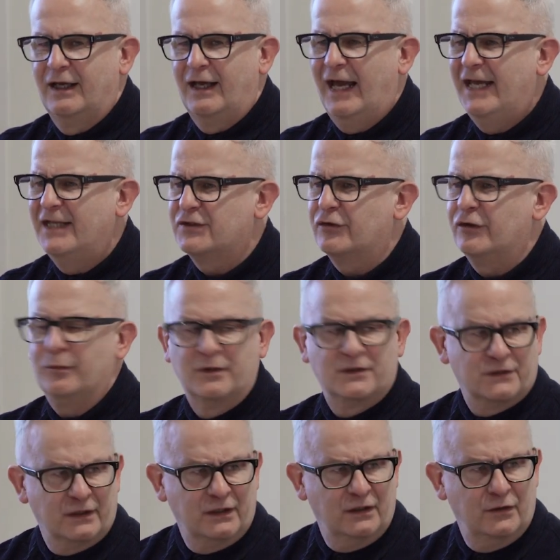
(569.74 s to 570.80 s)
Age group is
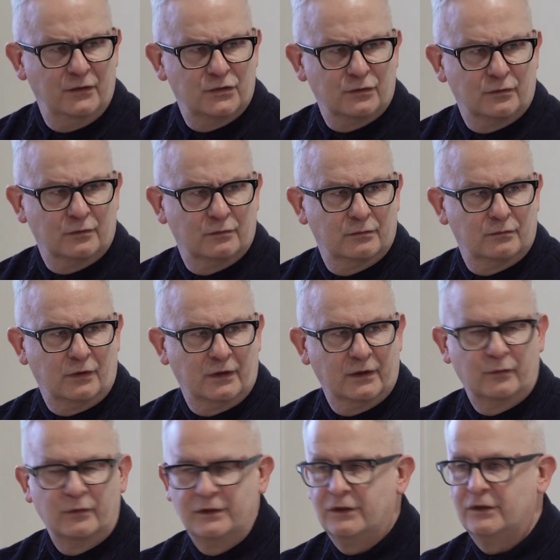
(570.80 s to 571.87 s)
the usual one
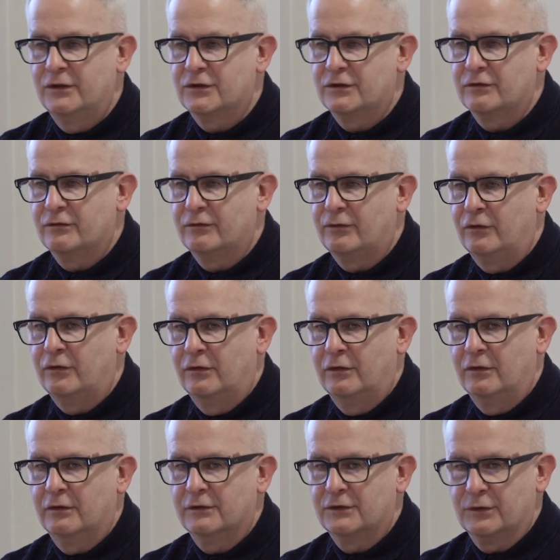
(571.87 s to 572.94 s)
that we'd use
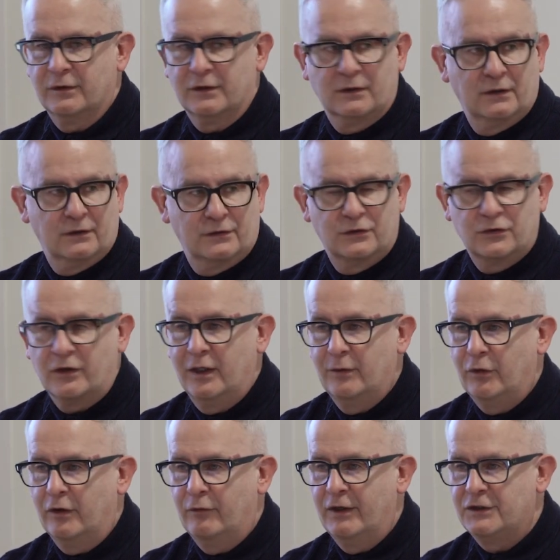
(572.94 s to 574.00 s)
to describe
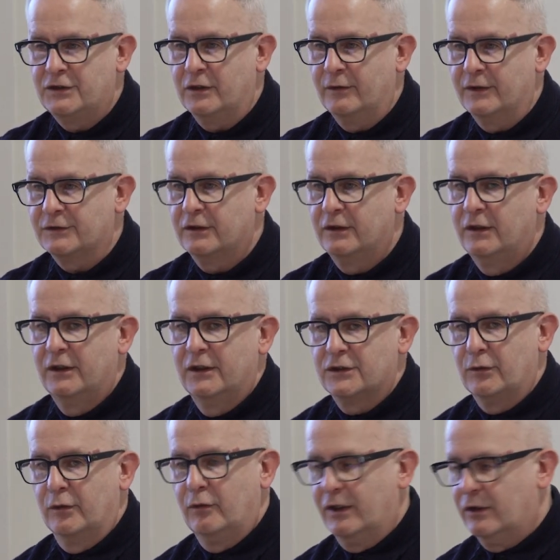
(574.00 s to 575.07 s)
what a ratio is.
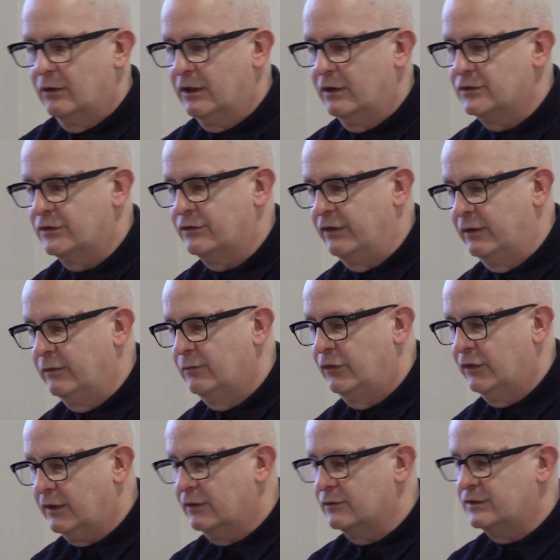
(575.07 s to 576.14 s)
So we work all those through,
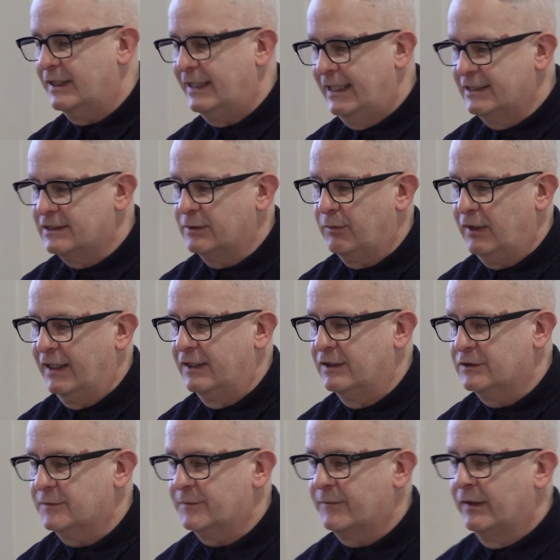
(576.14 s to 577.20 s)
put those into
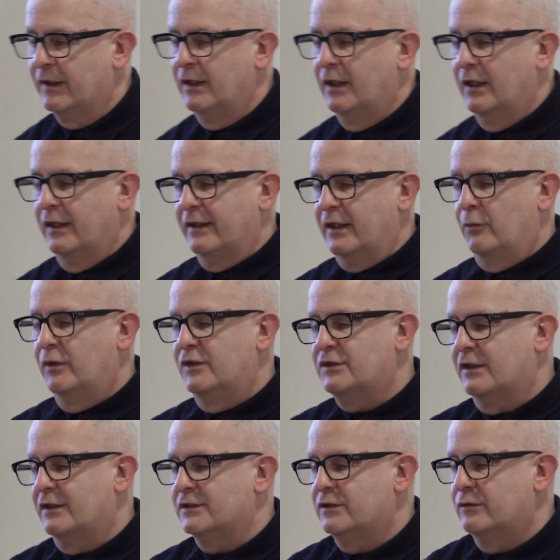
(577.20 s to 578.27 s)
place. Then we
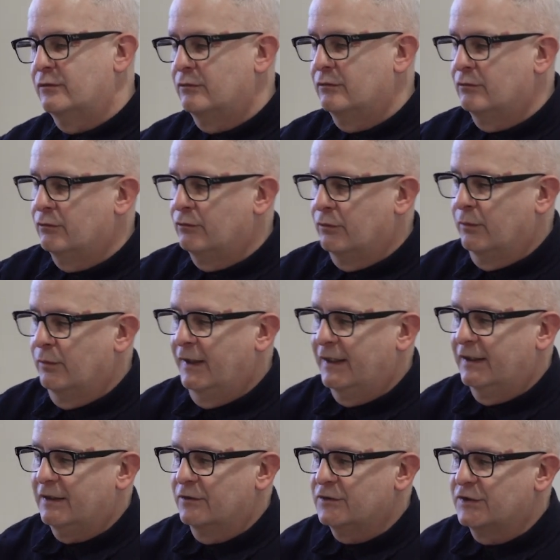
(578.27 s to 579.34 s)
start to
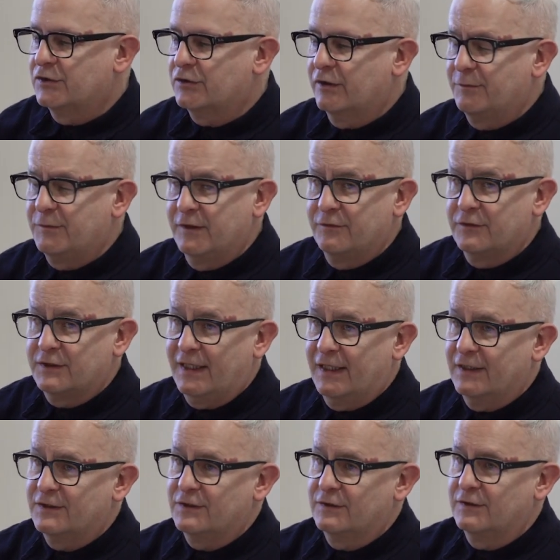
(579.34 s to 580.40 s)
link those descriptive
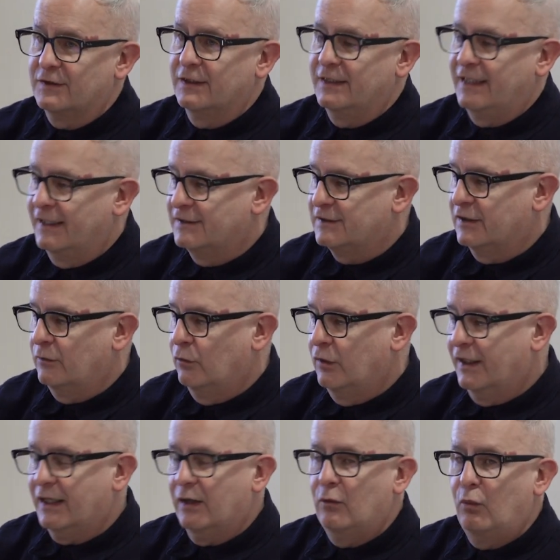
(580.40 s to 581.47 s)
stats to the data,
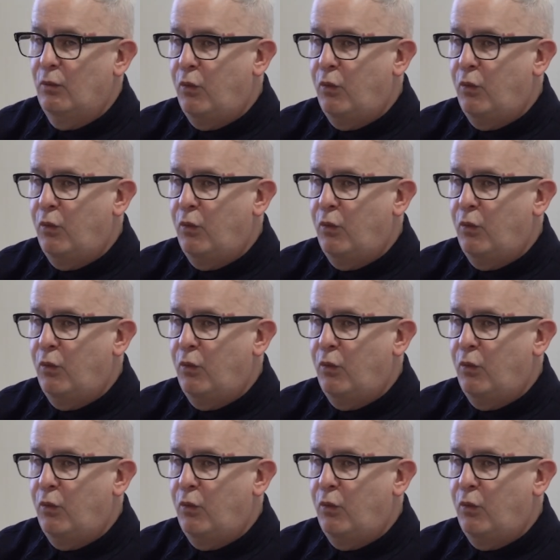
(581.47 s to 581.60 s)
work out